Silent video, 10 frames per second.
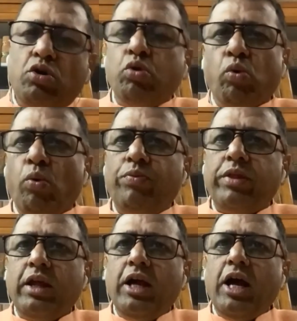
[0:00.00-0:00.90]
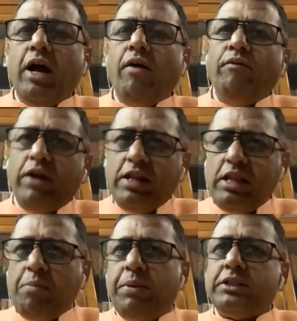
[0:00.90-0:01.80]
Two, when
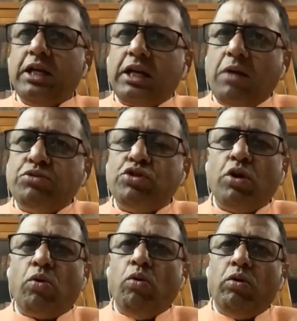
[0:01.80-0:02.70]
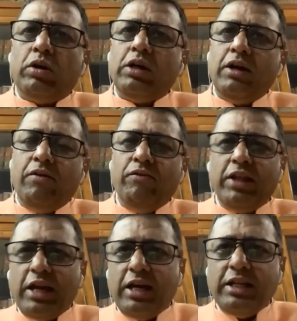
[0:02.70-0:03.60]
the person comes to the court,
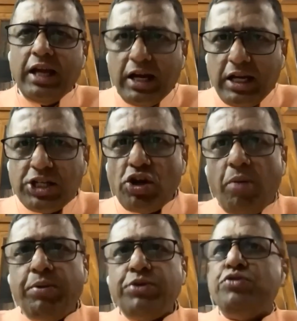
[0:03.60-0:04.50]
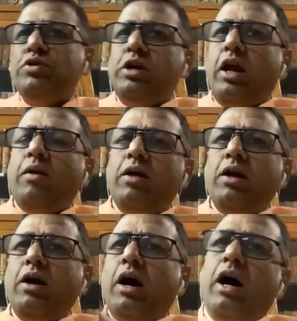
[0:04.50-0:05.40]
whether at the earliest opportunity
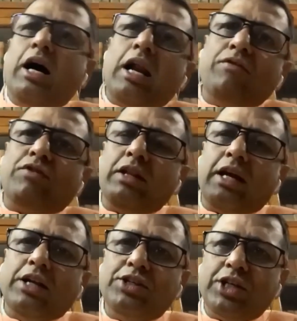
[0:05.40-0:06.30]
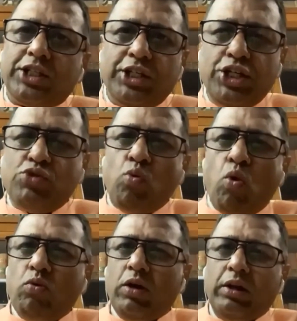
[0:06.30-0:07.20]
or after the construction is
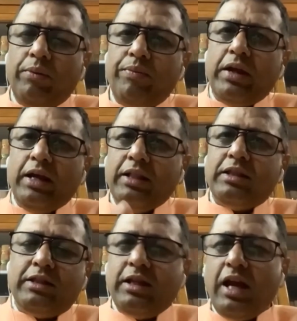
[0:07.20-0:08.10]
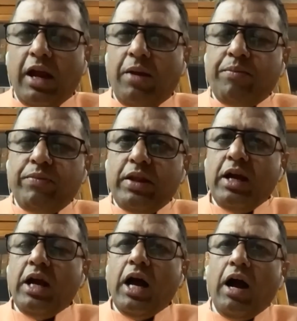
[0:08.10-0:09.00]
over. Three,
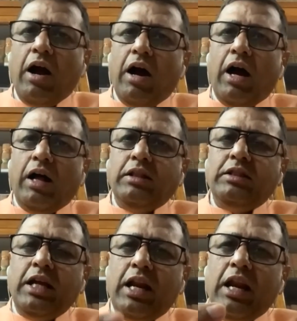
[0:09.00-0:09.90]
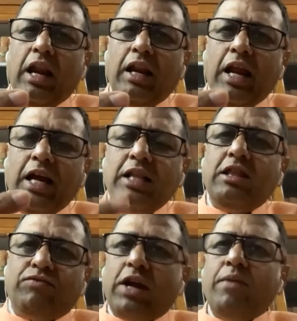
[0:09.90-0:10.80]
the length
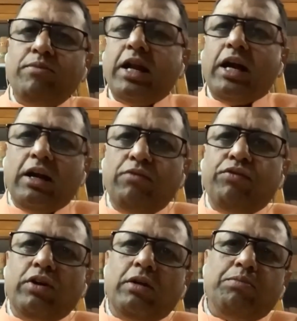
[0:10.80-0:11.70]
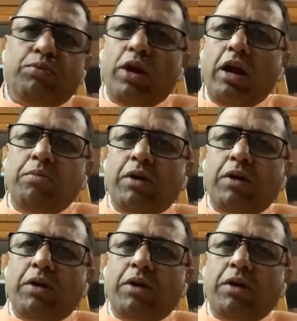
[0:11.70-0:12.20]
of time taken for putting up